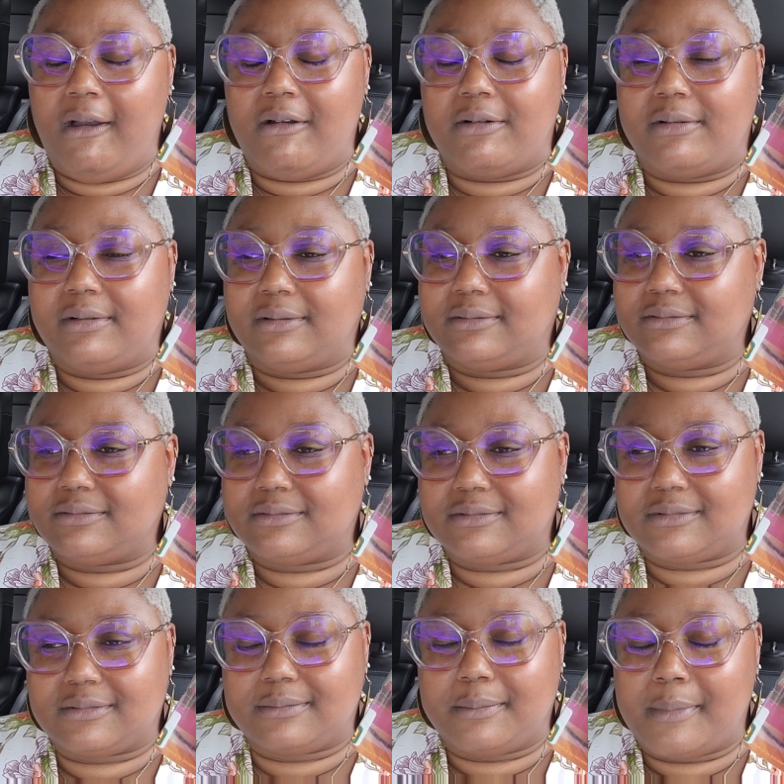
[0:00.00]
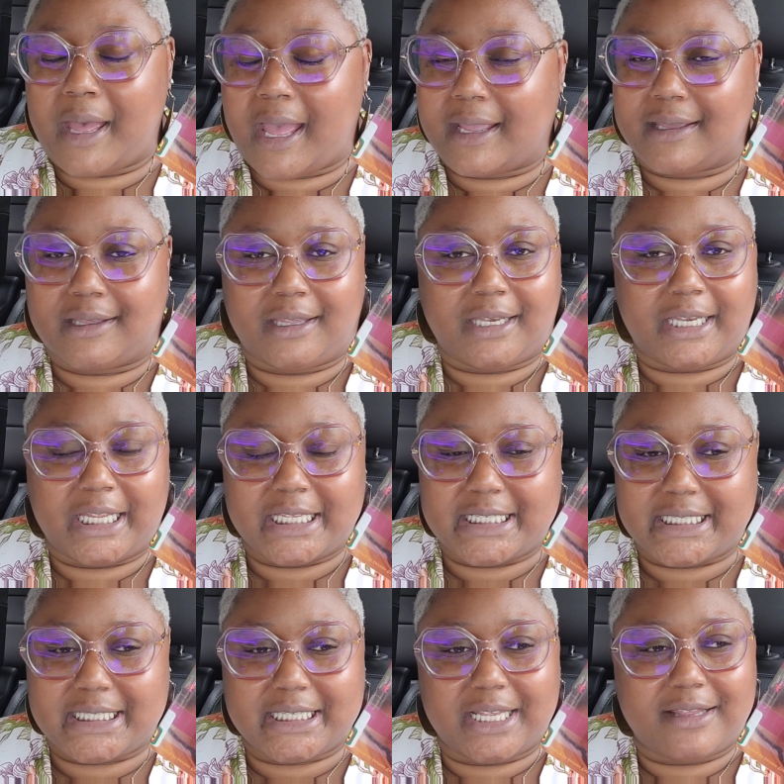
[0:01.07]
Oh, my
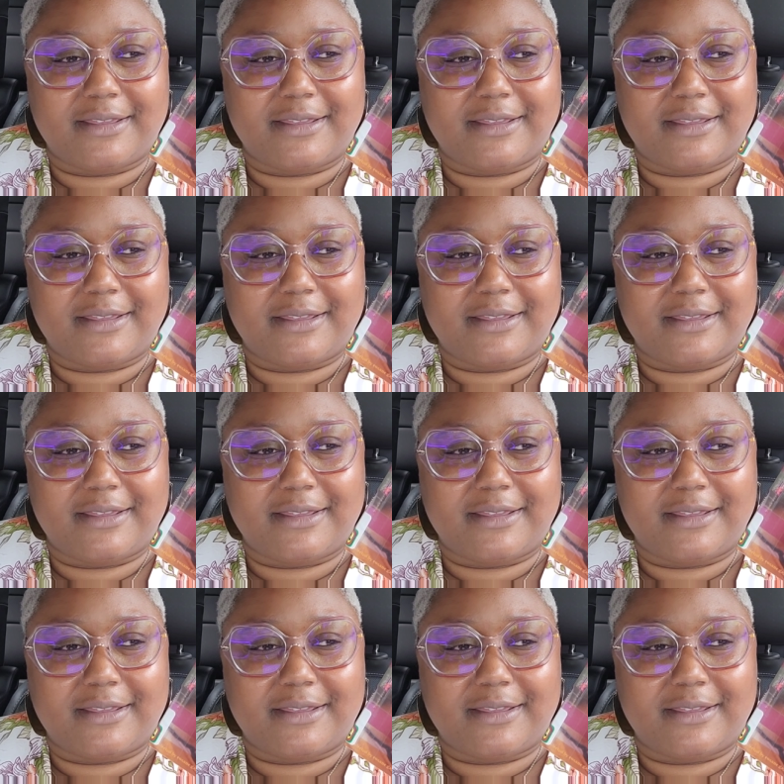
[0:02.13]
goodness.